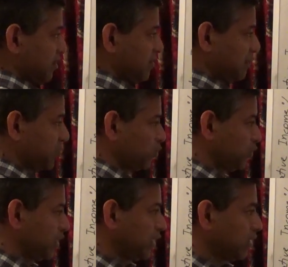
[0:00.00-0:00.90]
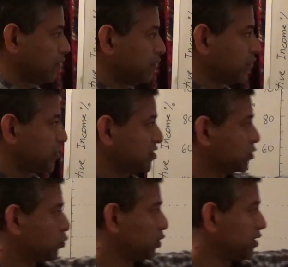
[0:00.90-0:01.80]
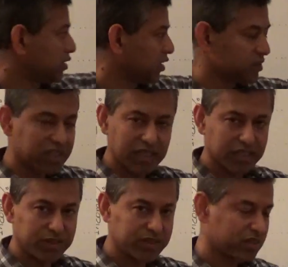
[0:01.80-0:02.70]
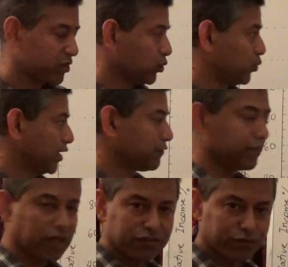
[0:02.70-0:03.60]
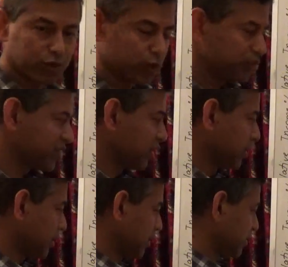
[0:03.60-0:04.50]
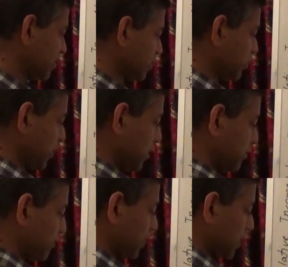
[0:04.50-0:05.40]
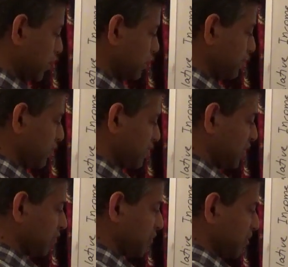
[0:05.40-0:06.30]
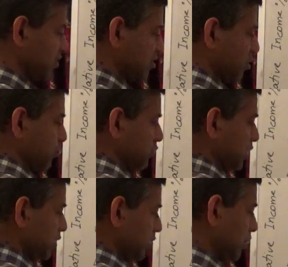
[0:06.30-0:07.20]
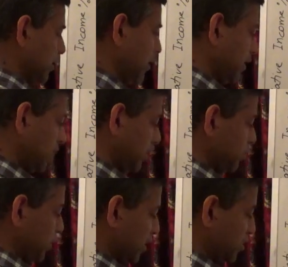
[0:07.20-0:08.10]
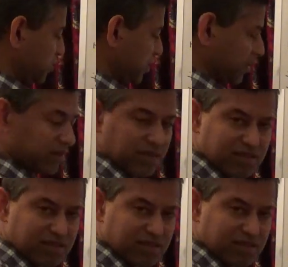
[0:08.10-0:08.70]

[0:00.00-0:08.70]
example we have just quintile shares, so we have 5 groups, and that's why we have 5 segments only, and we had to make the